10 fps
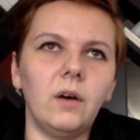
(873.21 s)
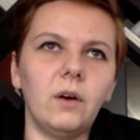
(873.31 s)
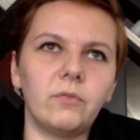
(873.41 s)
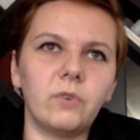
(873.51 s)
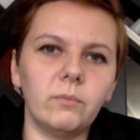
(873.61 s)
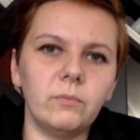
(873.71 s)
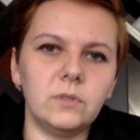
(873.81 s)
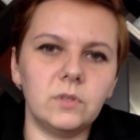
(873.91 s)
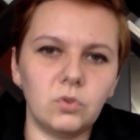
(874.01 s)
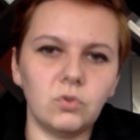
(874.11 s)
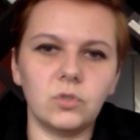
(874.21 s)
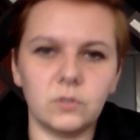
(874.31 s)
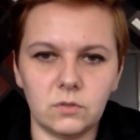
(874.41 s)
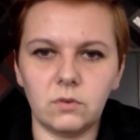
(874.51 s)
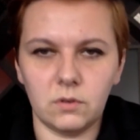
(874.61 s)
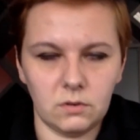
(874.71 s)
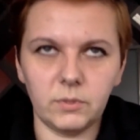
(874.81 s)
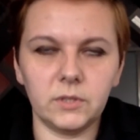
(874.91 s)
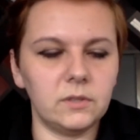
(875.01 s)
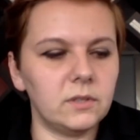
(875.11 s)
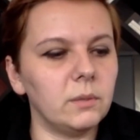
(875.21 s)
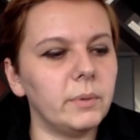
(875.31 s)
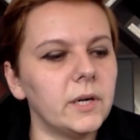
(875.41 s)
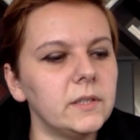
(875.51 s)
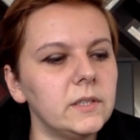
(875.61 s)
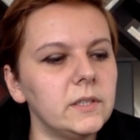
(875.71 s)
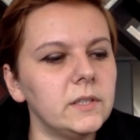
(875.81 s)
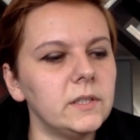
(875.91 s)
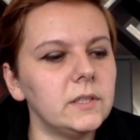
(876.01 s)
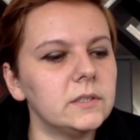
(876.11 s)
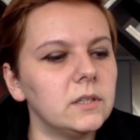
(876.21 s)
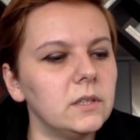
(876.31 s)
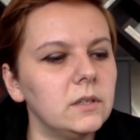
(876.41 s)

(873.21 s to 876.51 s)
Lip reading: from institutions or political parties